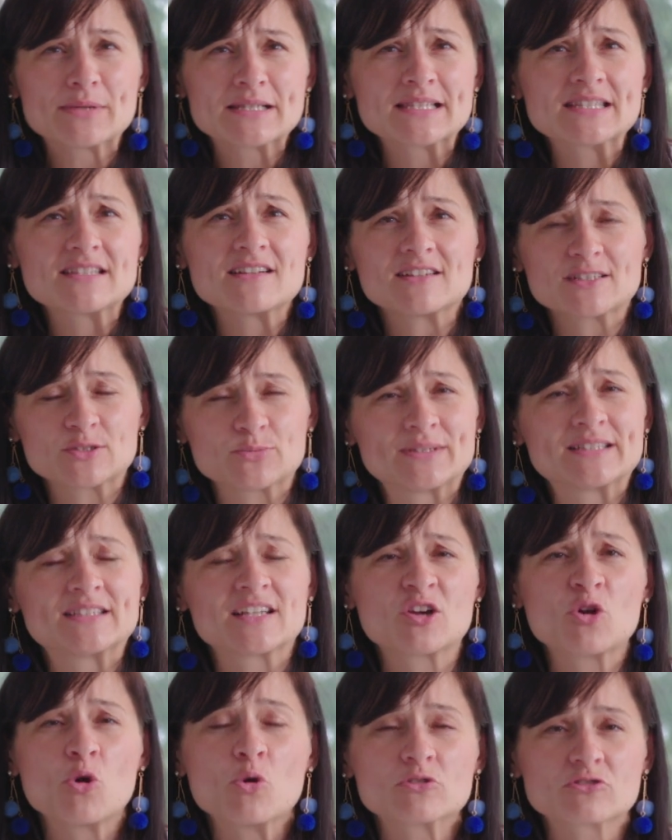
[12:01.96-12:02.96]
start with the
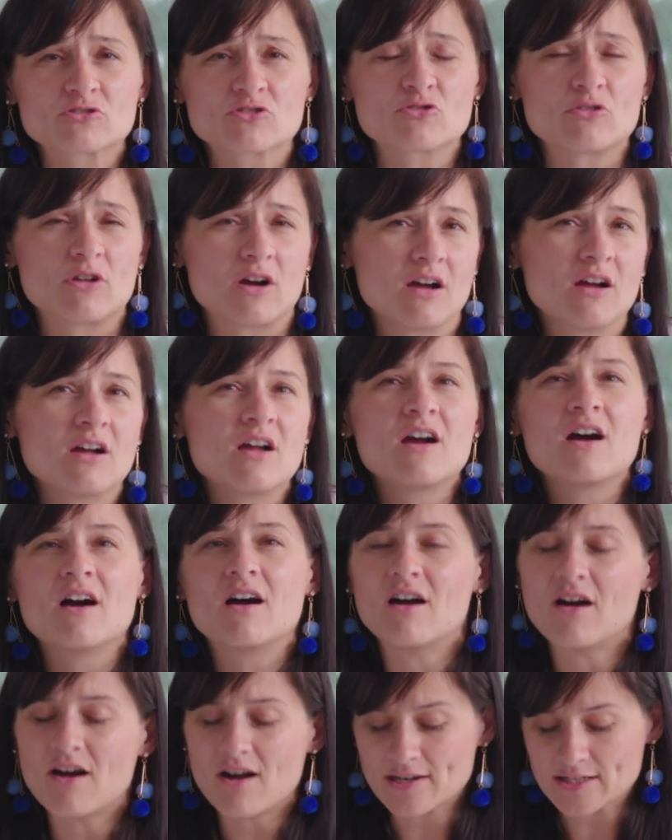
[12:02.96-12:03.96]
contra
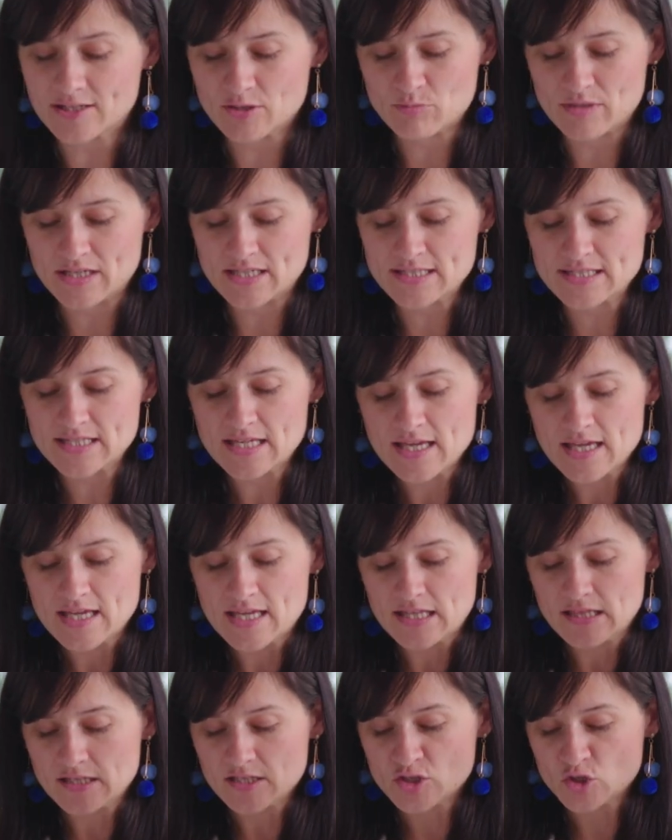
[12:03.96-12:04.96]
arguments.
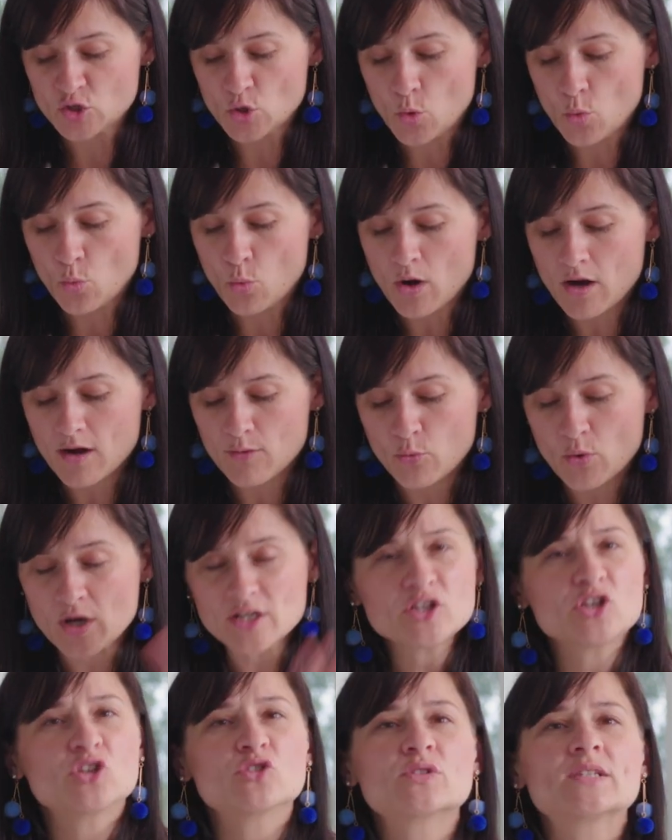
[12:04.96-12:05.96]
So what
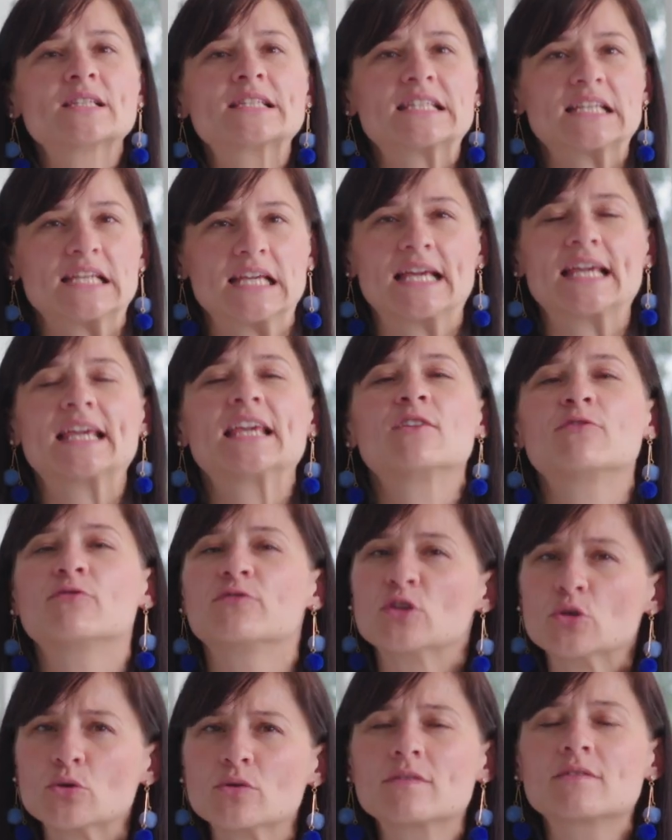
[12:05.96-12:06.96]
do you say if
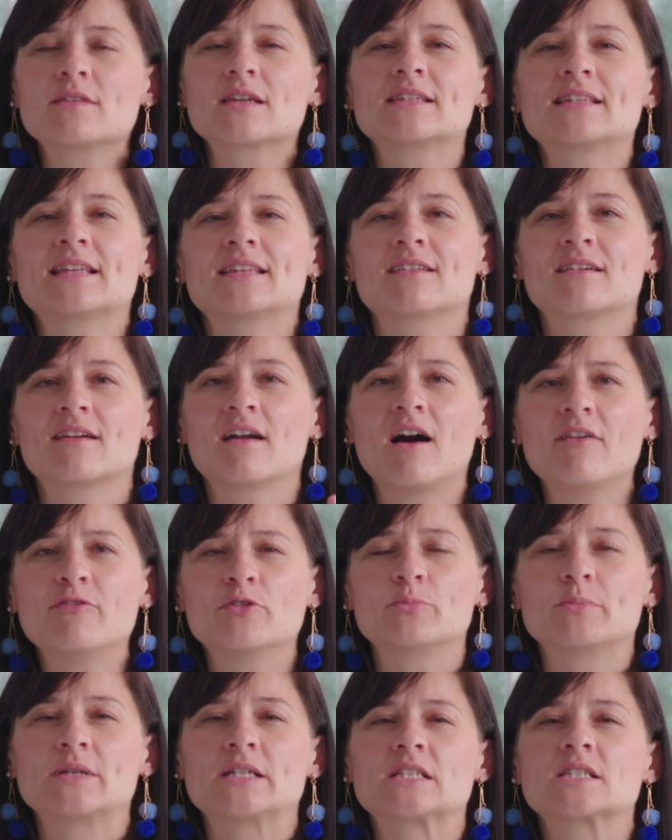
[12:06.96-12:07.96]
you think that the
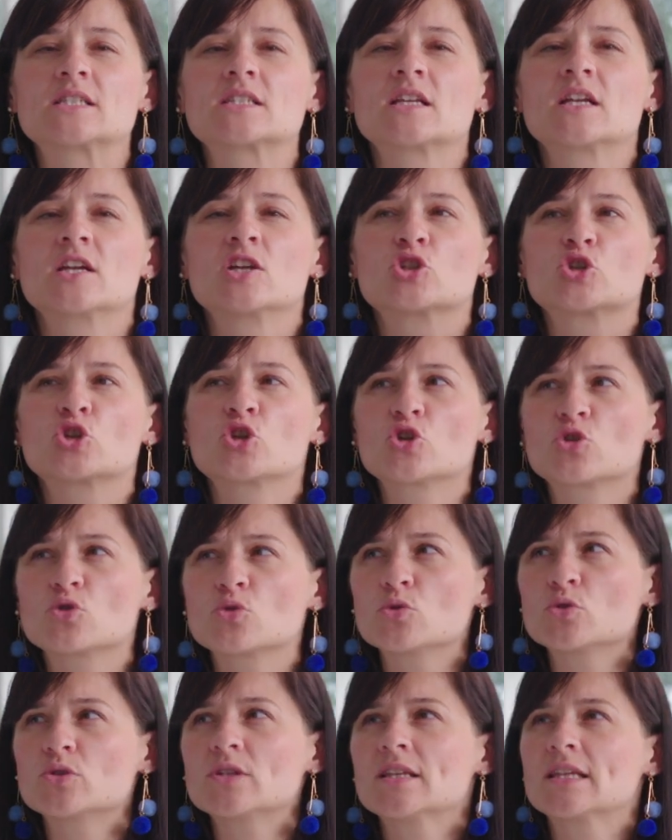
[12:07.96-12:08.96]
government
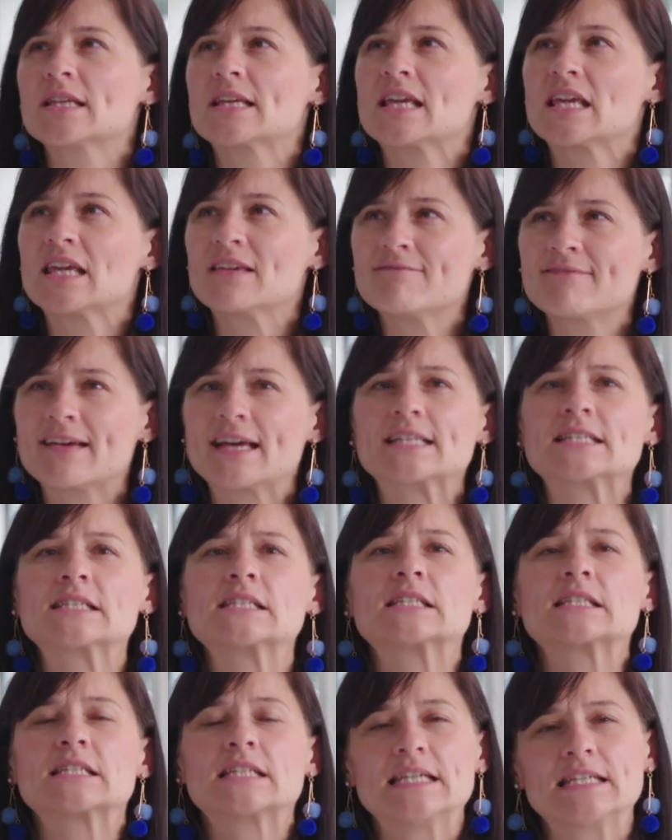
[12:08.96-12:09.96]
should invest
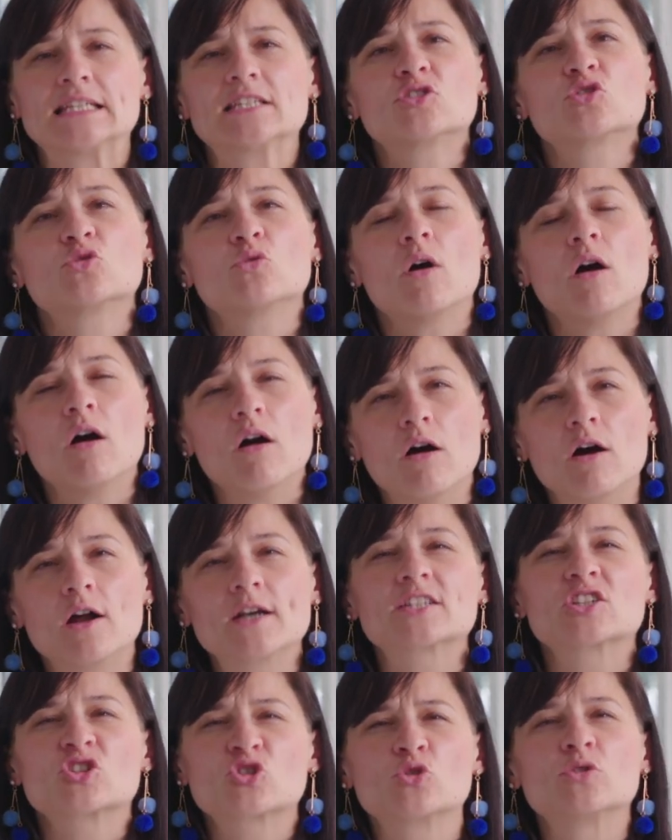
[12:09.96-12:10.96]
into
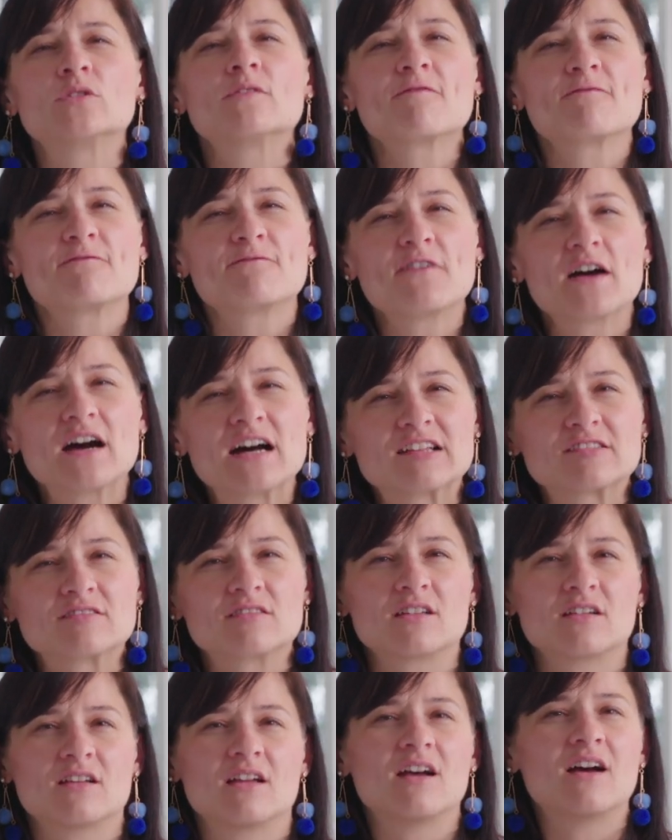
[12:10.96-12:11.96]
art, should
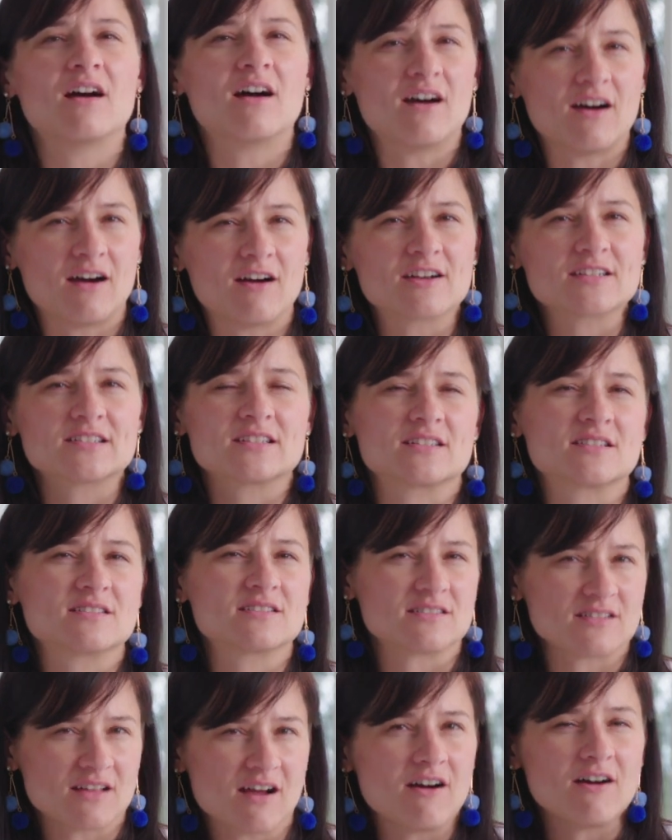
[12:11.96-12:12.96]
fund artists
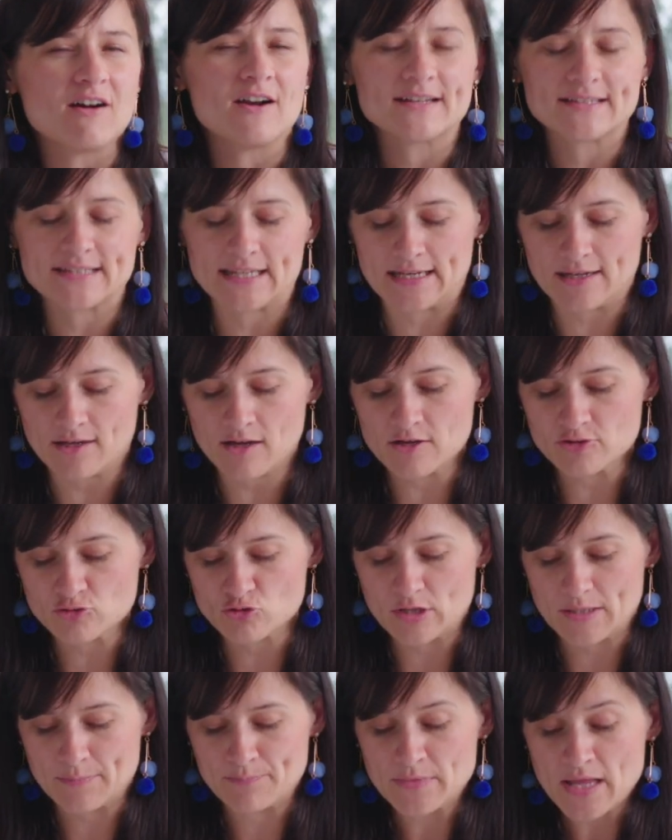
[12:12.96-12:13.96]
and art in a
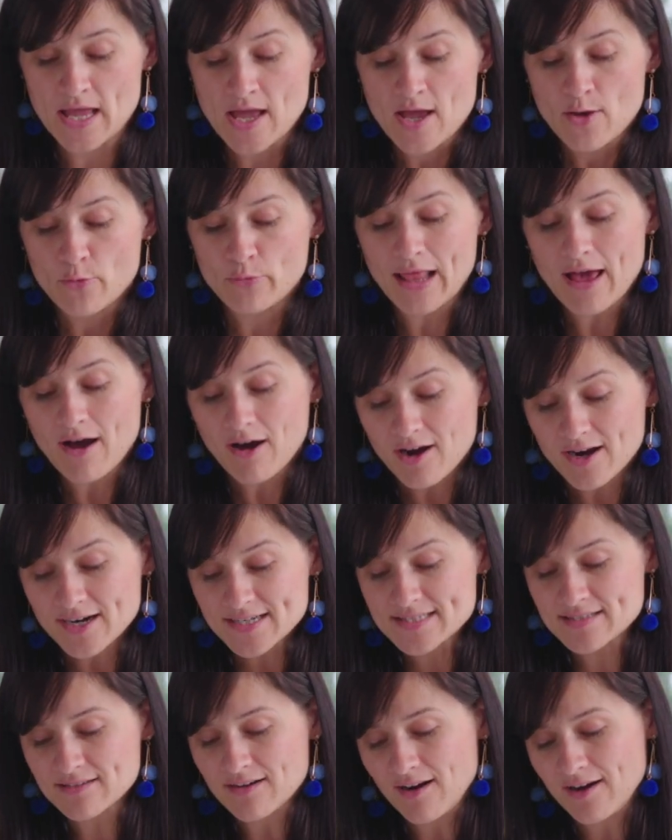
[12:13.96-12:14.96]
country? Well,
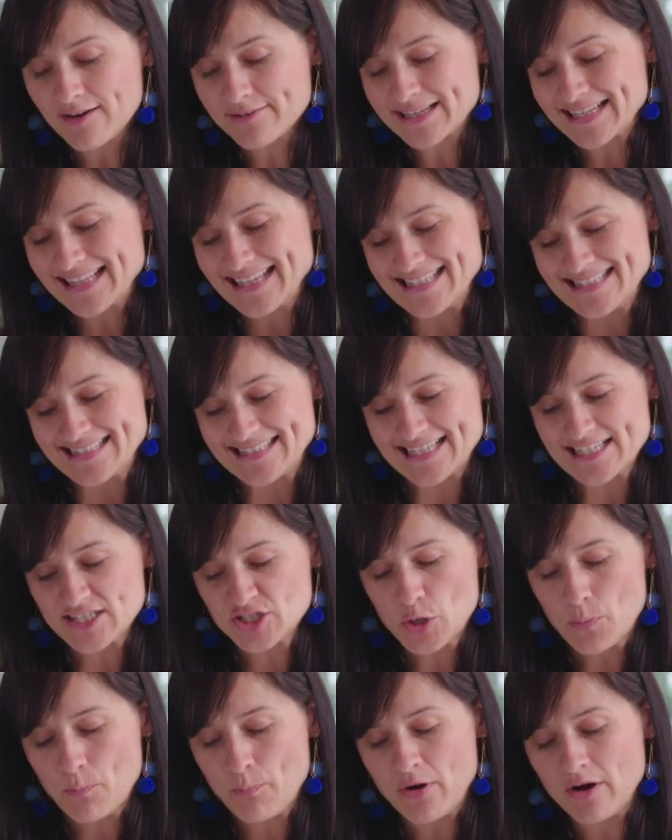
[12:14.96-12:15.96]
arts are an
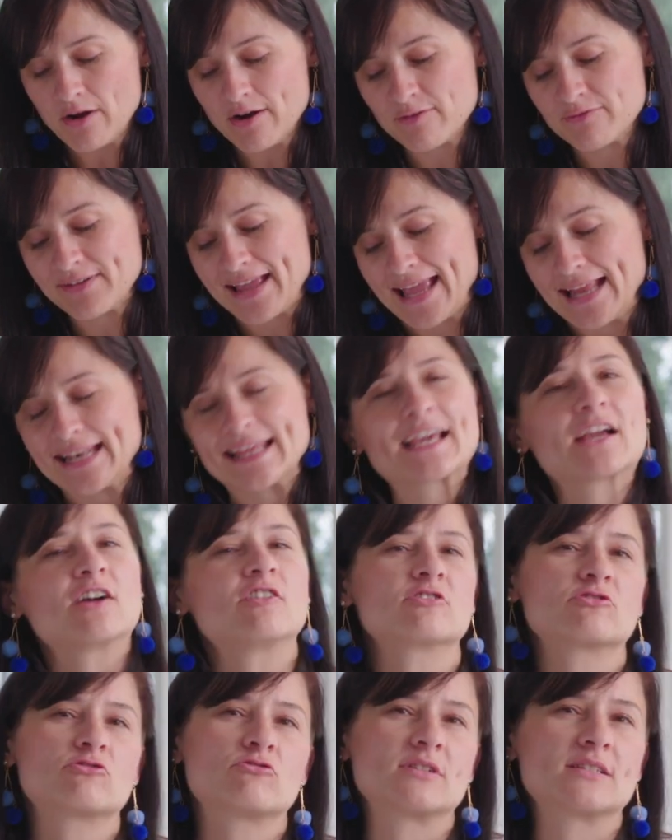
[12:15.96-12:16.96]
essential part of any
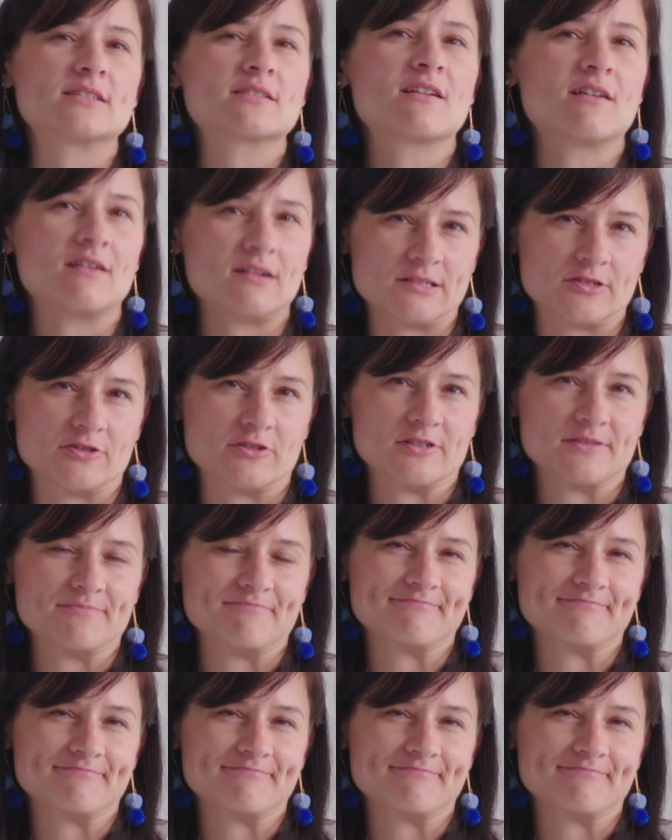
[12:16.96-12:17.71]
country's culture.